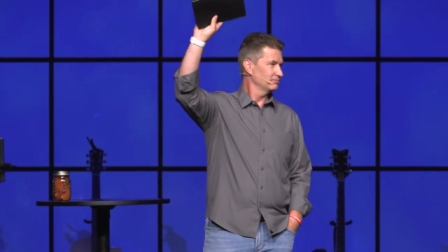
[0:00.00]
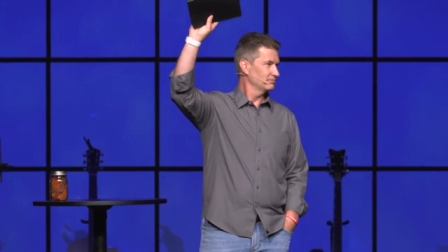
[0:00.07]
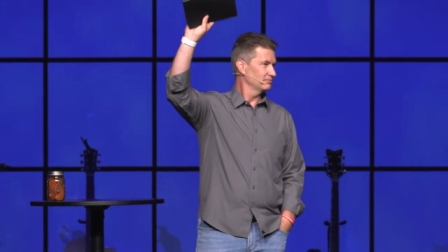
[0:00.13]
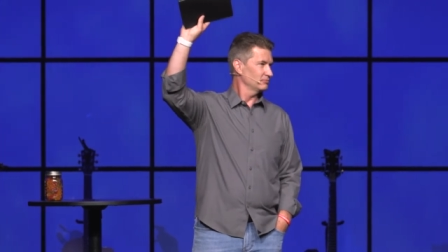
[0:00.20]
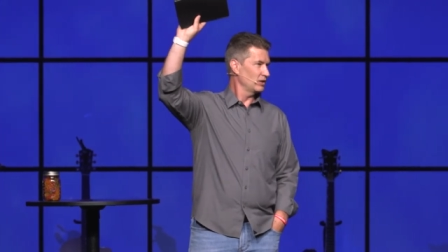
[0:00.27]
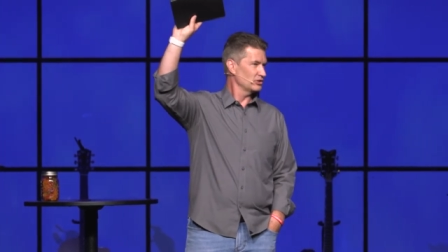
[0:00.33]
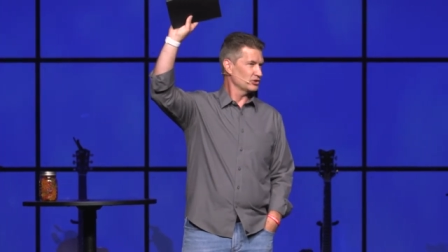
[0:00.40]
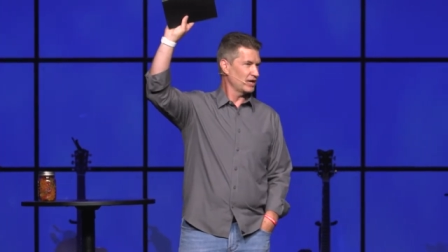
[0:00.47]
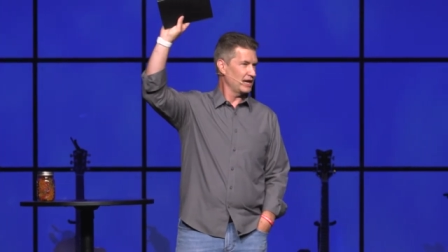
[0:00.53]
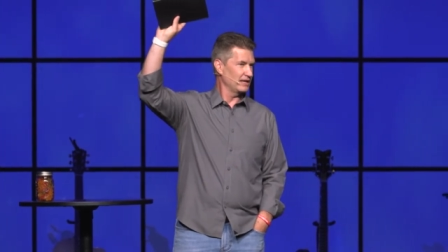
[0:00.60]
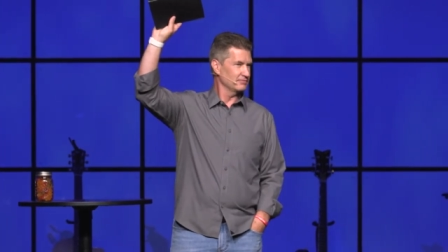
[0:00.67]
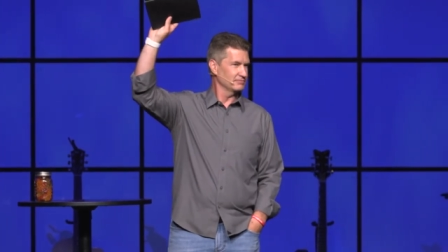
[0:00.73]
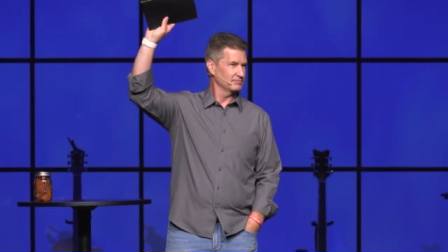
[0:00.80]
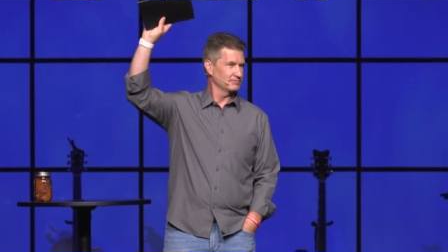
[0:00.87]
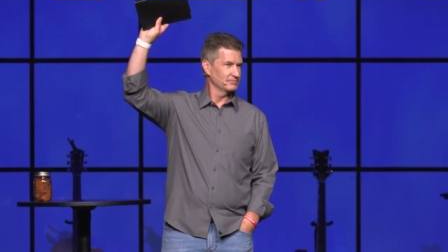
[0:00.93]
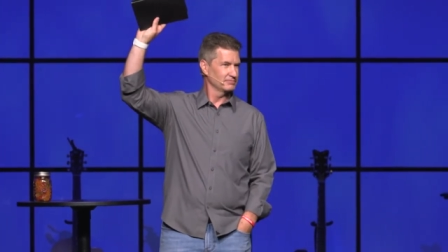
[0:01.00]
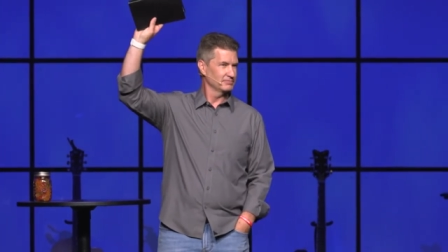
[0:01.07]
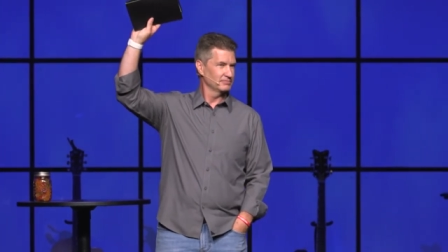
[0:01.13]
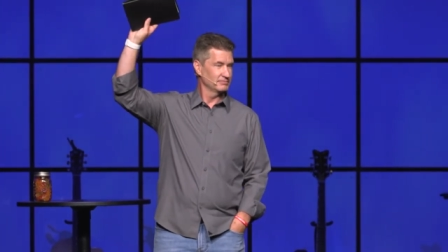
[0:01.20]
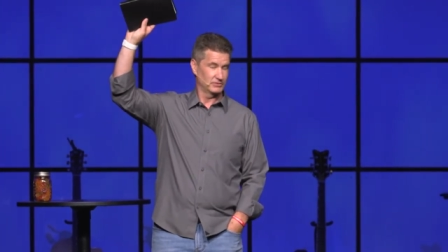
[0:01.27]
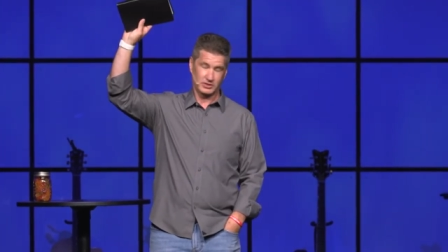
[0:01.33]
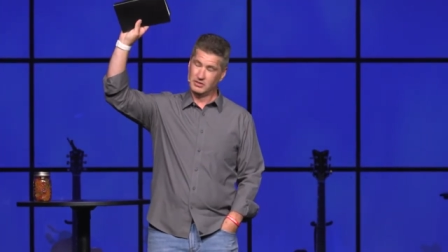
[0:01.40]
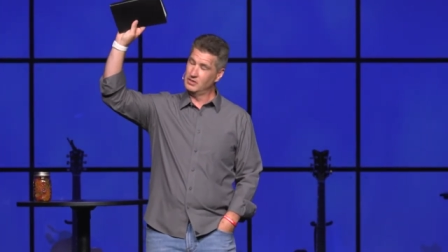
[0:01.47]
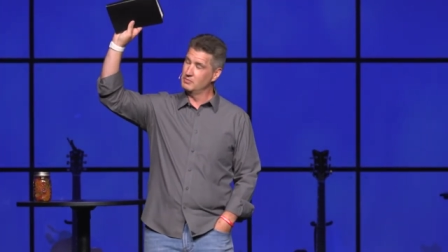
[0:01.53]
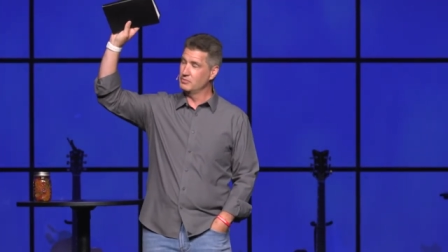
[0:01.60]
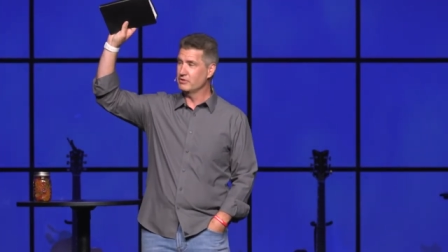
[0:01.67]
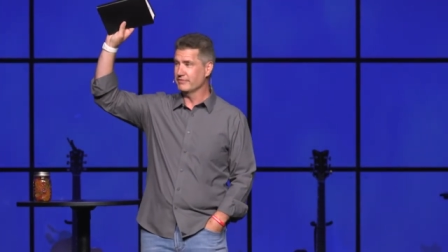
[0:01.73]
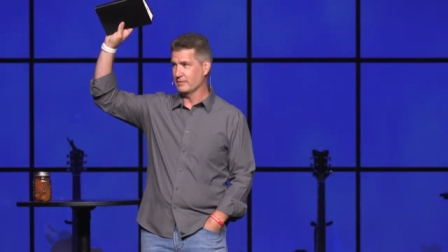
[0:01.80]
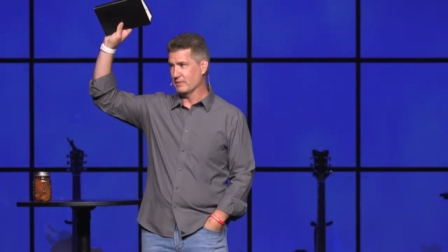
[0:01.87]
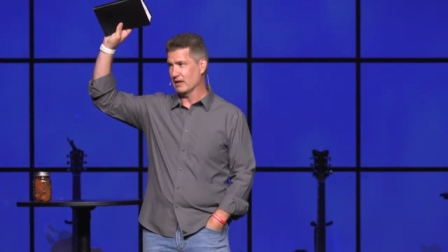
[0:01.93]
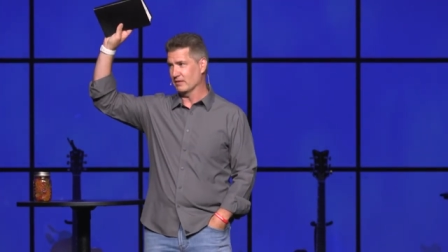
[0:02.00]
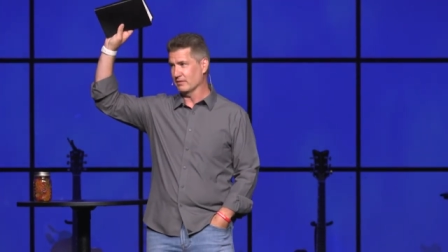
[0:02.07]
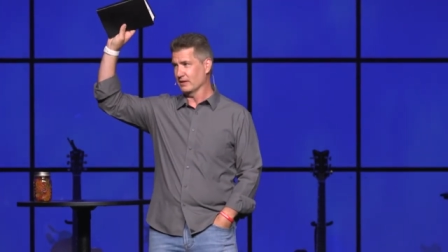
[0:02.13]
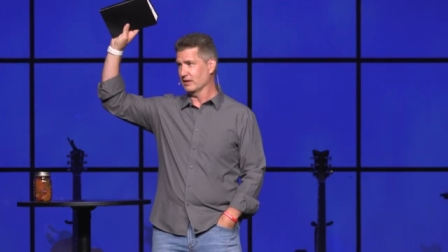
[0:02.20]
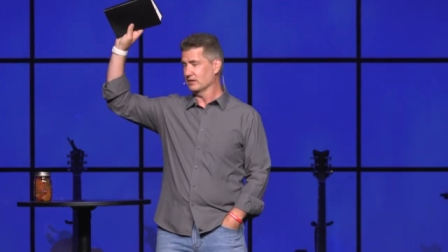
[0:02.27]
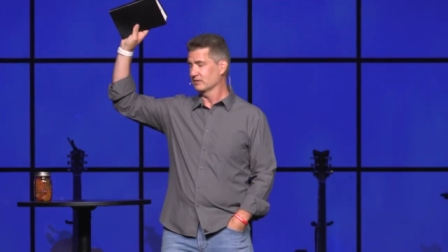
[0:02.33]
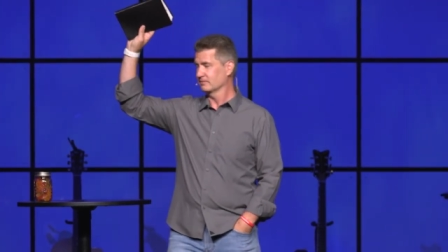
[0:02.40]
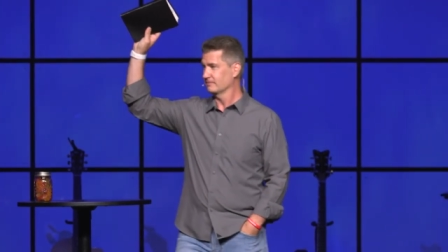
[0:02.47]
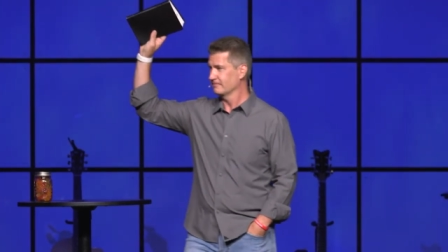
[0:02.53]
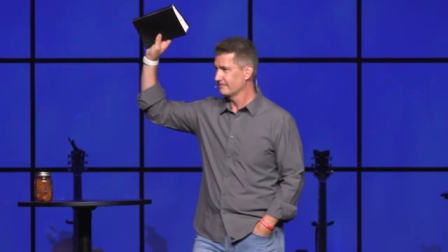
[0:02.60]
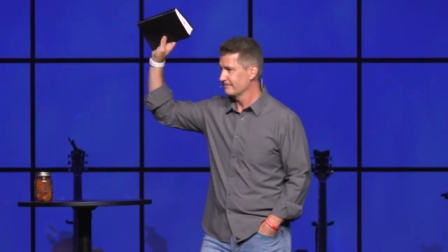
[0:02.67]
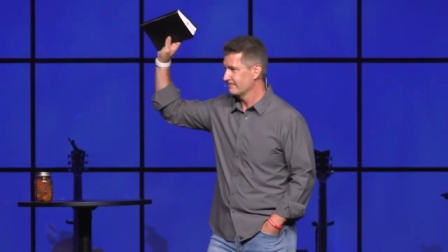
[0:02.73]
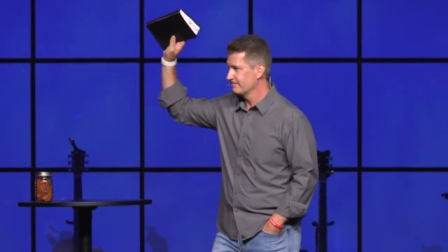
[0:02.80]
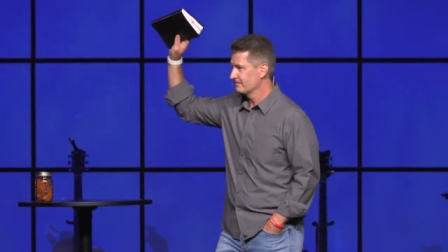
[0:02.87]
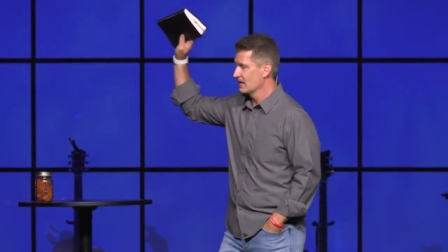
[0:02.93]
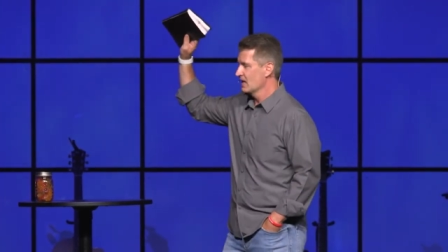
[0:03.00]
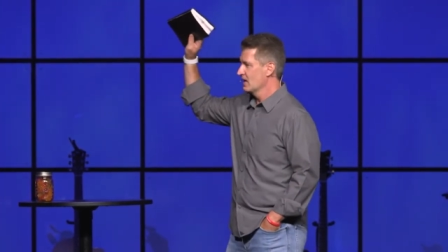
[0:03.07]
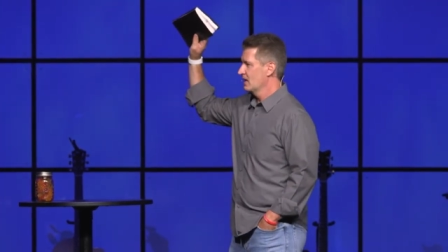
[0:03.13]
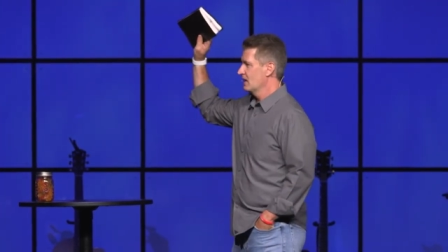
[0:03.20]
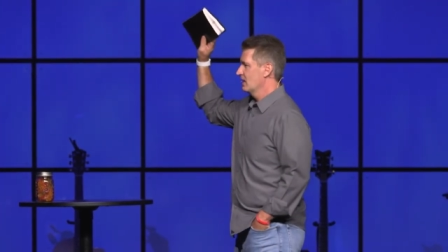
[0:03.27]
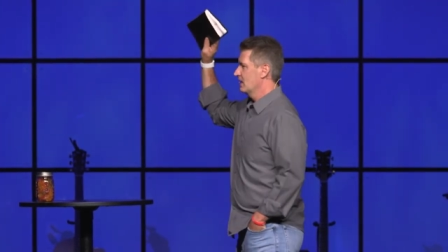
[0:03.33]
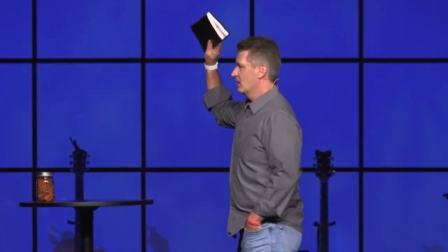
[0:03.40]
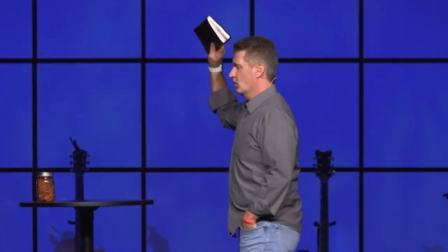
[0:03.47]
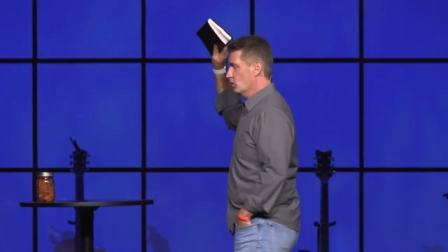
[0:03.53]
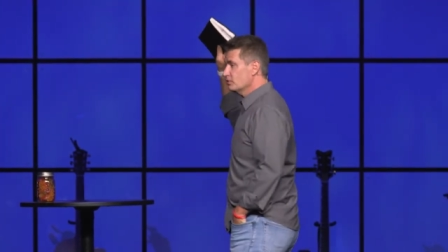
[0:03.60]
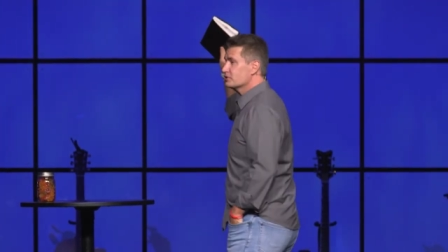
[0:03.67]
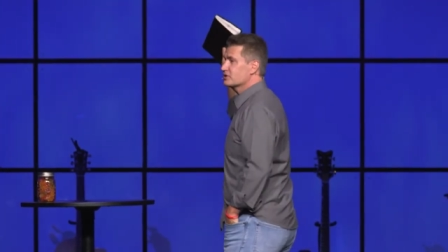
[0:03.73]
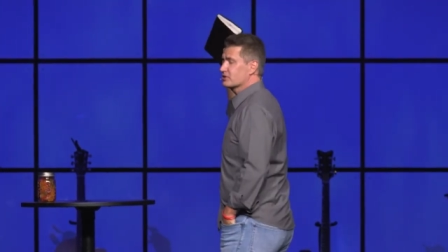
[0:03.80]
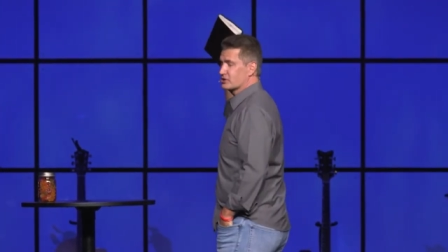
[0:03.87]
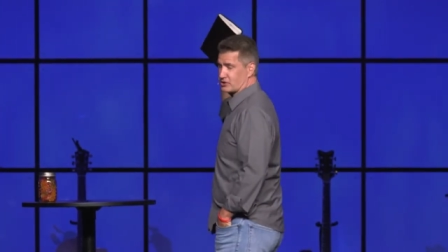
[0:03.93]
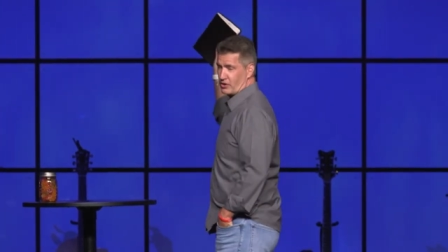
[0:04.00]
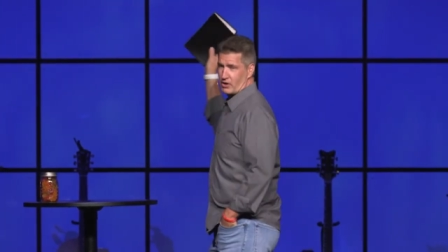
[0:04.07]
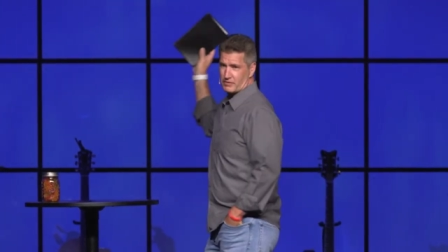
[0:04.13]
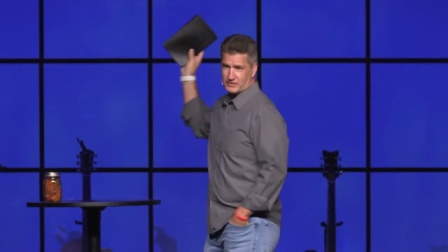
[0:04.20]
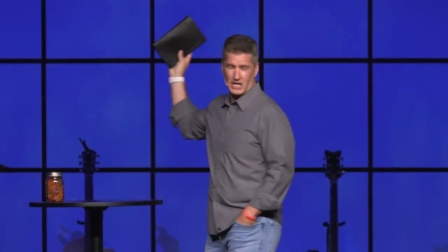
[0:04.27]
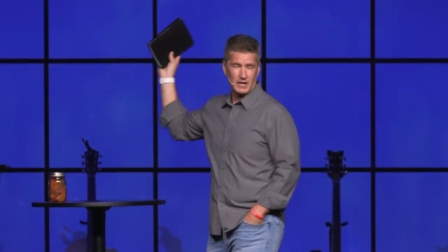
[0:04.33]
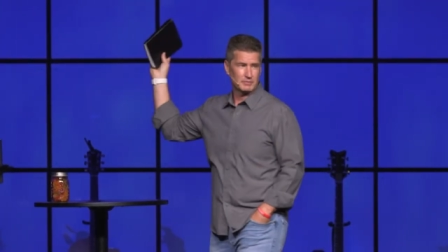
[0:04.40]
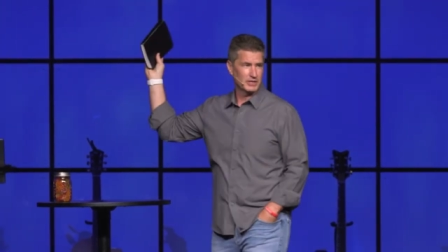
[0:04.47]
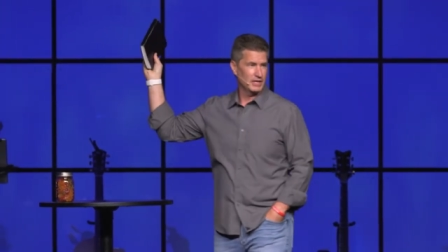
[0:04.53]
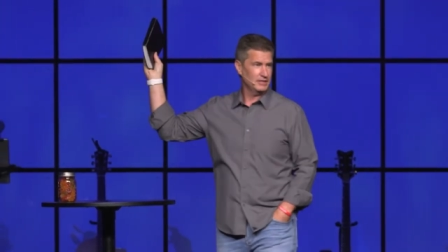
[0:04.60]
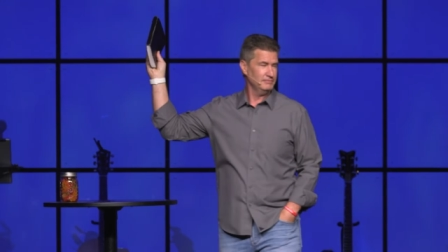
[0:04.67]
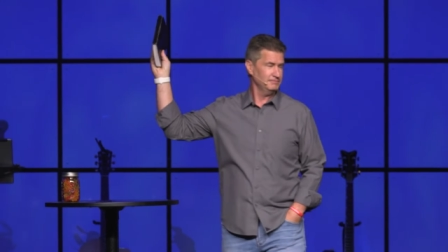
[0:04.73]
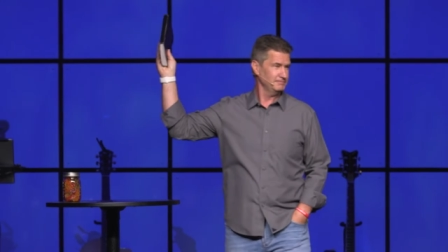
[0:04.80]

Raise your hand. It's a good movie, by the way. Who's the star of Top Gun?